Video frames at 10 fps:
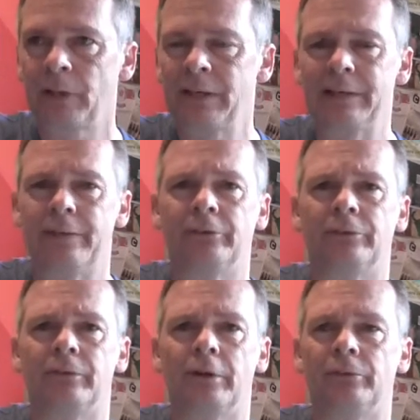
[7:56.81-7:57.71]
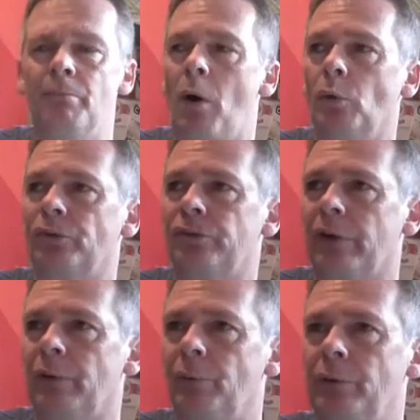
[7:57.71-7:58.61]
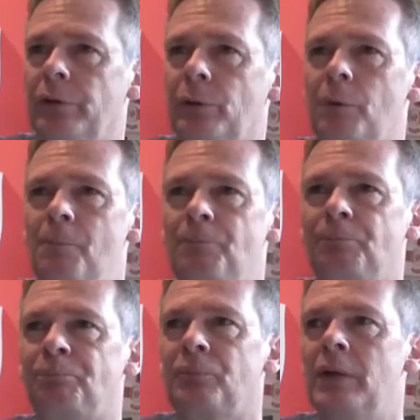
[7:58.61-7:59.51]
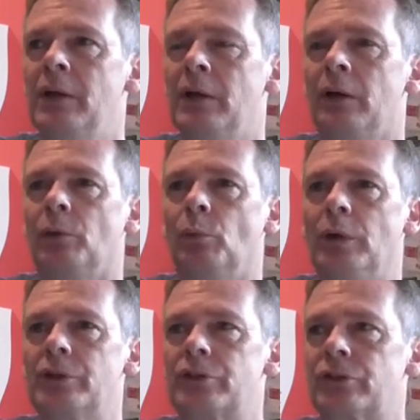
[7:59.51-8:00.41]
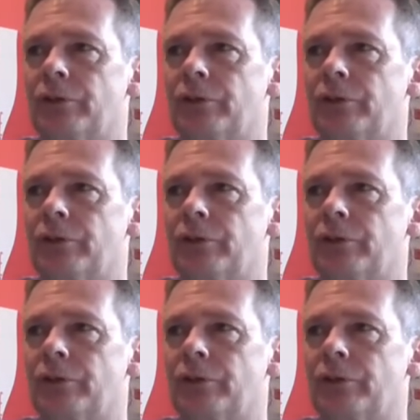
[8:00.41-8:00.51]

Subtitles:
Yeah, those malts are real rich,